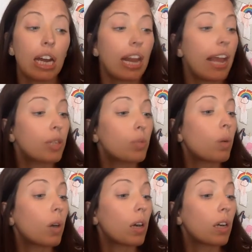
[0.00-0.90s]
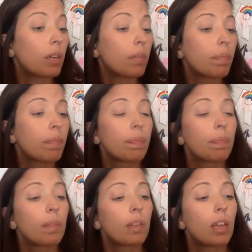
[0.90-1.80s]
a nice word.
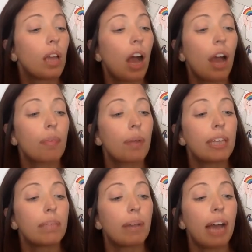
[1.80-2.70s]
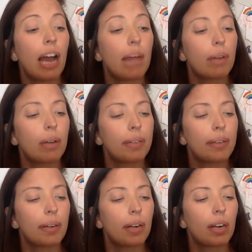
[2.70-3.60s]
I raised my eyebrows
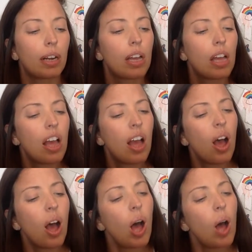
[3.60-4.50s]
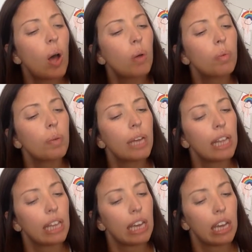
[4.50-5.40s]
at her. Oh,
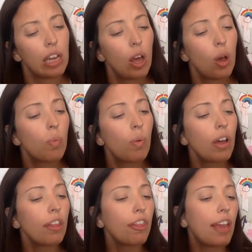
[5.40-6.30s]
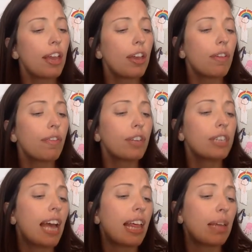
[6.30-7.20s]
really? Well, thank you for
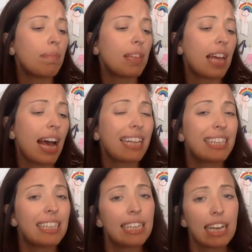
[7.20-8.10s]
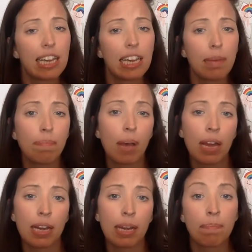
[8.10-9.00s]
telling me that, stinky
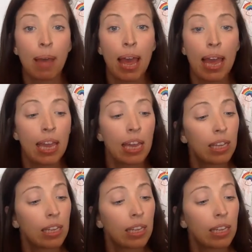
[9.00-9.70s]
bunny, May.